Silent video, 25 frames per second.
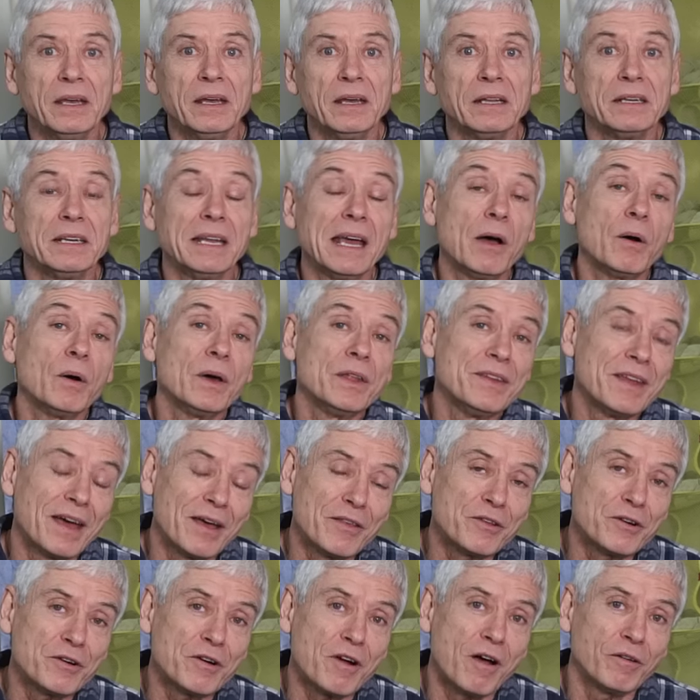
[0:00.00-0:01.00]
Now,
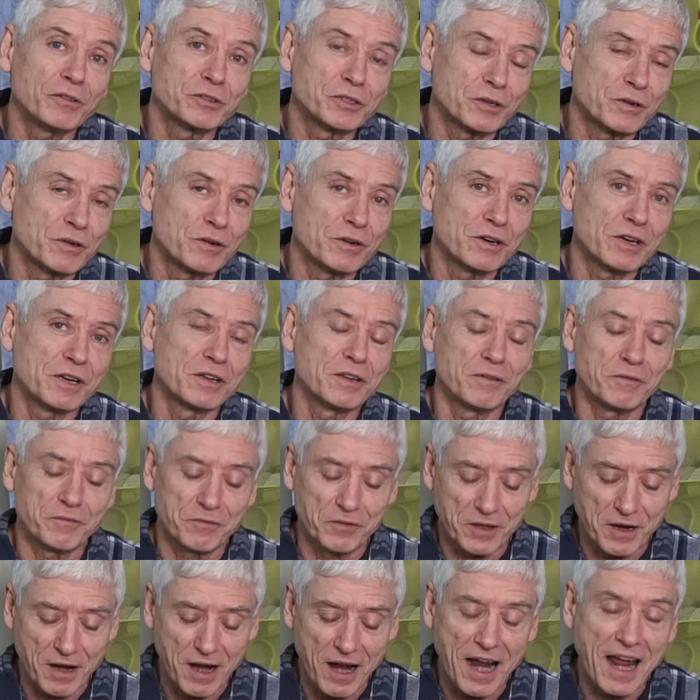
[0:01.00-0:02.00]
another alternative
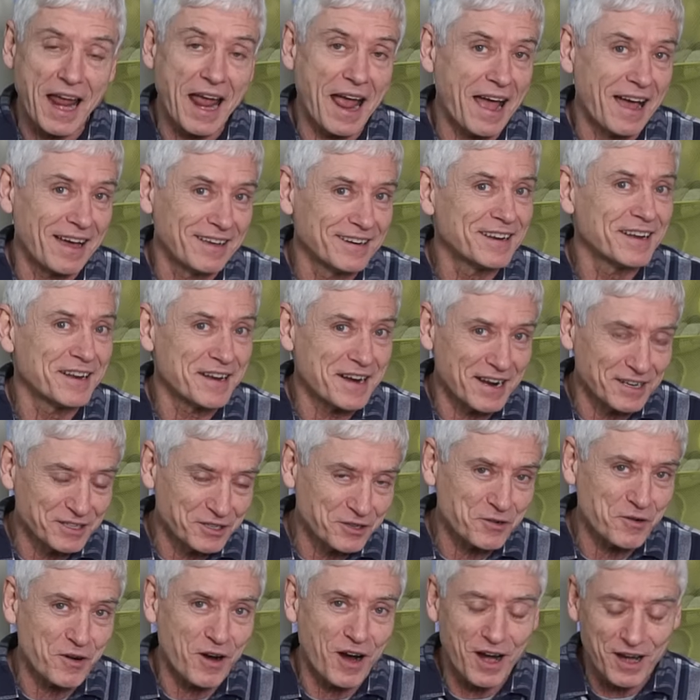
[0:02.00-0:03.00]
that I had, and I
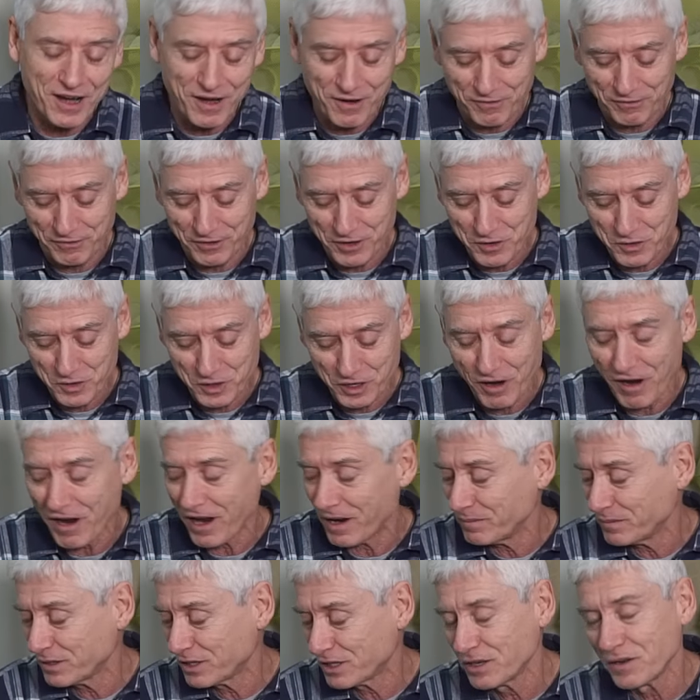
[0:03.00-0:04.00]
tried a few
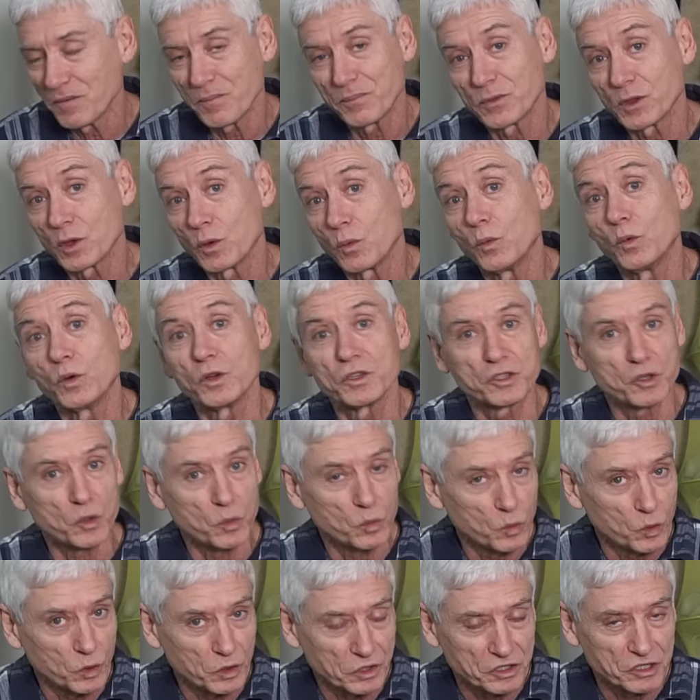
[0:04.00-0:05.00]
times, was a
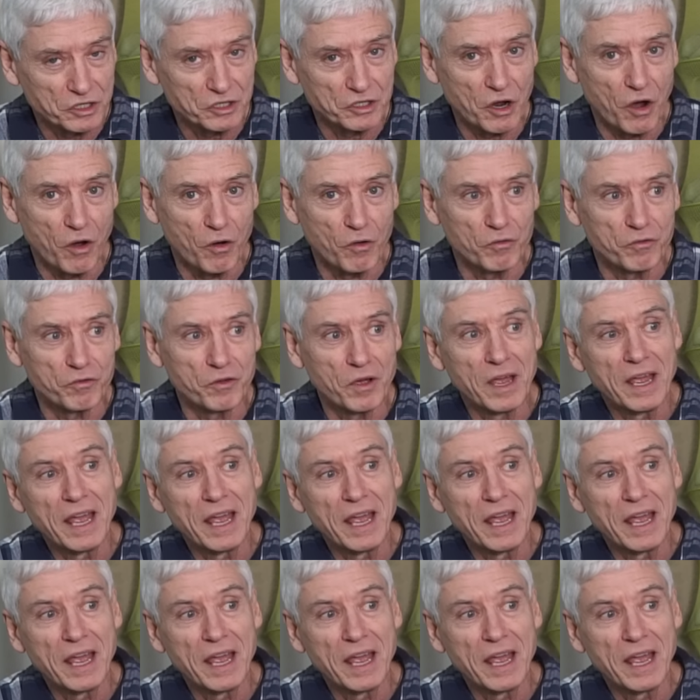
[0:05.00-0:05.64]
wood stove.